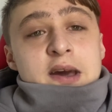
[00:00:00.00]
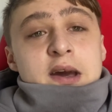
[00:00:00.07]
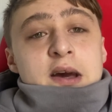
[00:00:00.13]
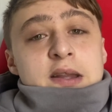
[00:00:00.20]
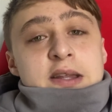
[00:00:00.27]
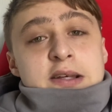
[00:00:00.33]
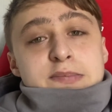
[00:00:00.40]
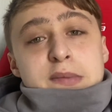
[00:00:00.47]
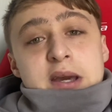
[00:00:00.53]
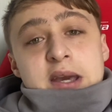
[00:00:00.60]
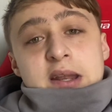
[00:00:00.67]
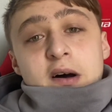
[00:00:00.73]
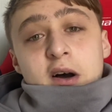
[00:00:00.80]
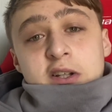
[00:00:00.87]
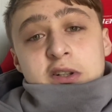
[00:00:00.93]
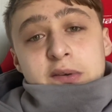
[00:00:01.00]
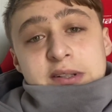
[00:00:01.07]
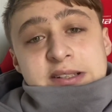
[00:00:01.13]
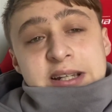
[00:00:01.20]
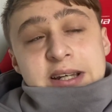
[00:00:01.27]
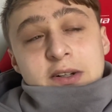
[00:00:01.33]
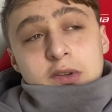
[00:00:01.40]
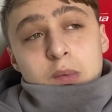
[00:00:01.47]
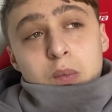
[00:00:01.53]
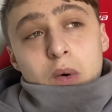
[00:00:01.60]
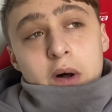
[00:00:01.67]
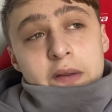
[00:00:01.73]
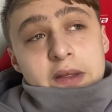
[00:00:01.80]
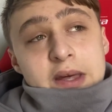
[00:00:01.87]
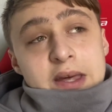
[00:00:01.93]
This meeting also entailed
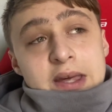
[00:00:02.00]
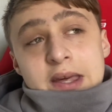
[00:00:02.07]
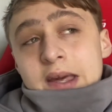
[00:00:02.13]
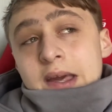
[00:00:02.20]
what the